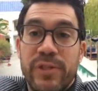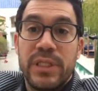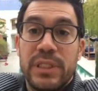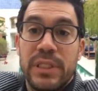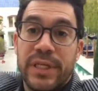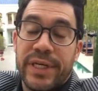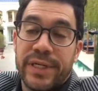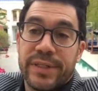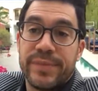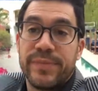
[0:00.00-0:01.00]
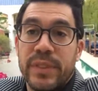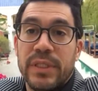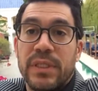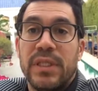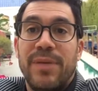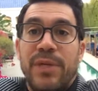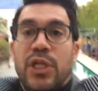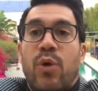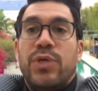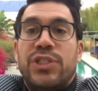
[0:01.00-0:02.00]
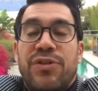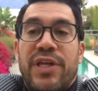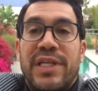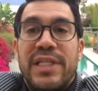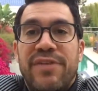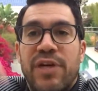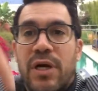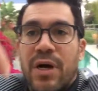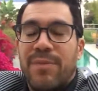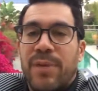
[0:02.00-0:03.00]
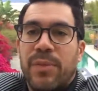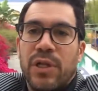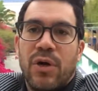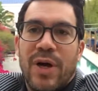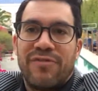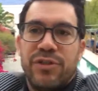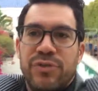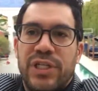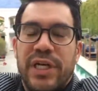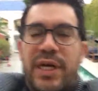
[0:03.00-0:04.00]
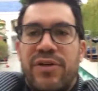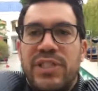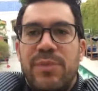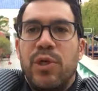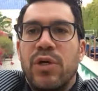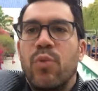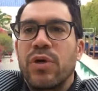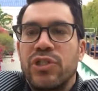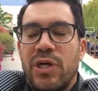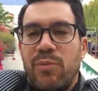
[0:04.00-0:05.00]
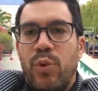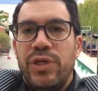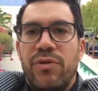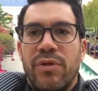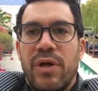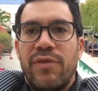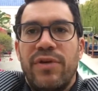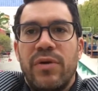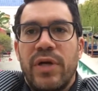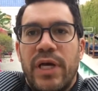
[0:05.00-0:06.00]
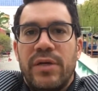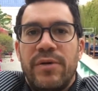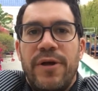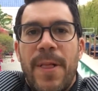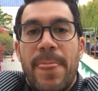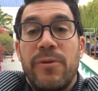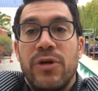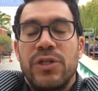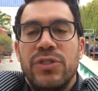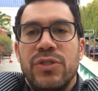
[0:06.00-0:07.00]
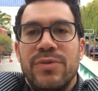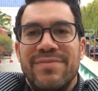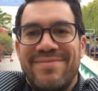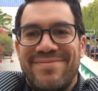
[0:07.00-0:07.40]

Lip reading: Click the link. Let me know what you think. Leave a comment below after you check out his ebook and workshop what you thought of it, okay? Talk to you soon.